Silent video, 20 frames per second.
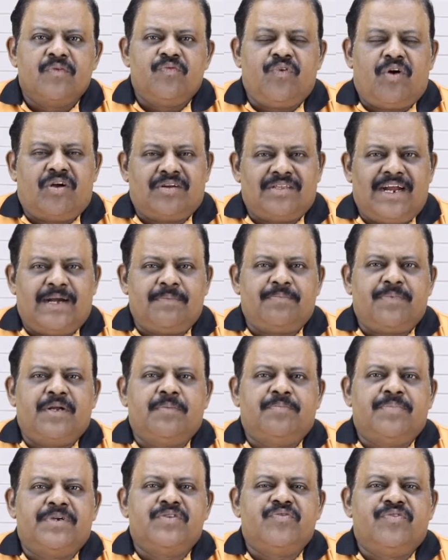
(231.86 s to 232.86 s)
For that
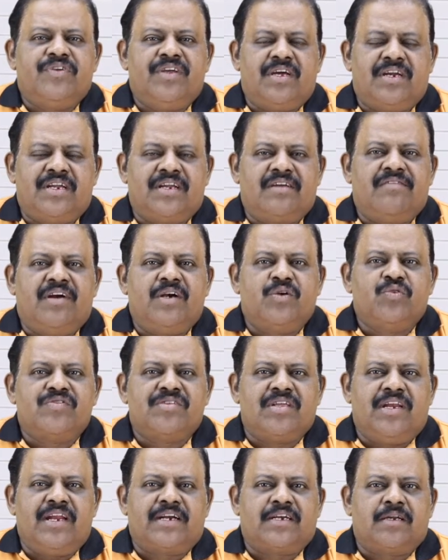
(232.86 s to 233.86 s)
purpose, we are required to
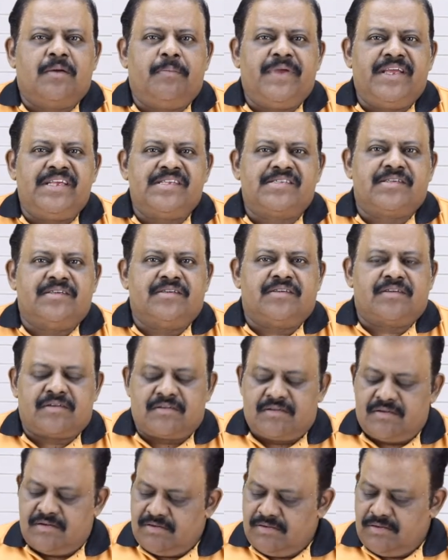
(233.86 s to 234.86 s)
select a base year,
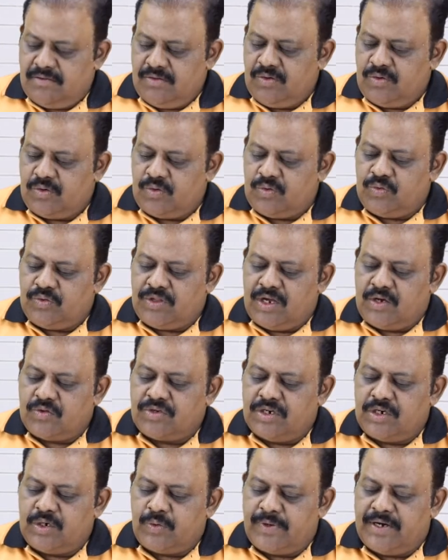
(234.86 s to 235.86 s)

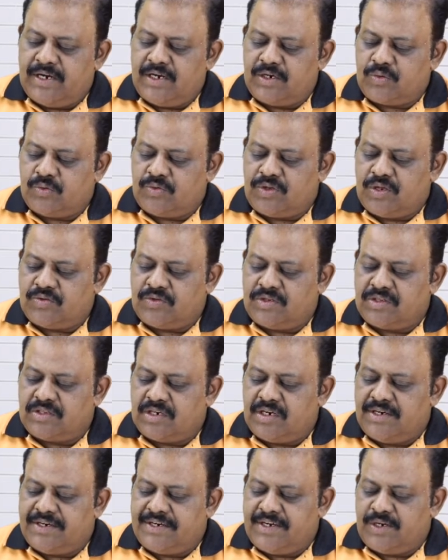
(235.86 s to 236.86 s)
2012,
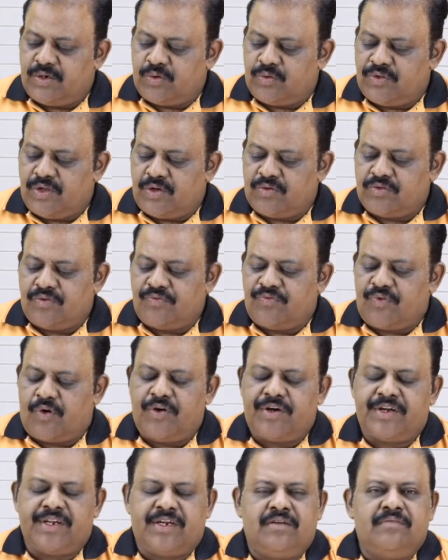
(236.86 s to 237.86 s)
2013,
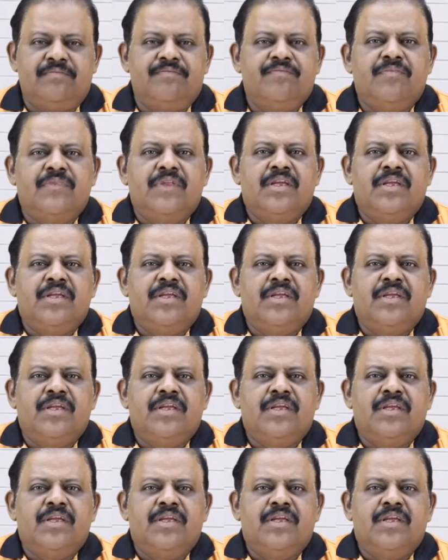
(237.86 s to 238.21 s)
2014.